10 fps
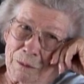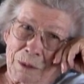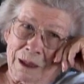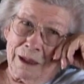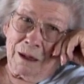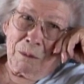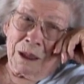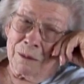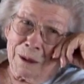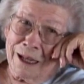okay.
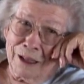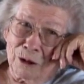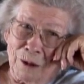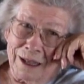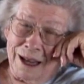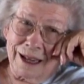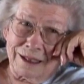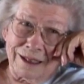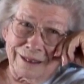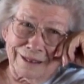But but I knew I
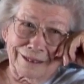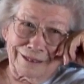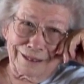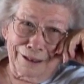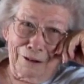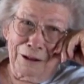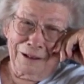liked it, you know.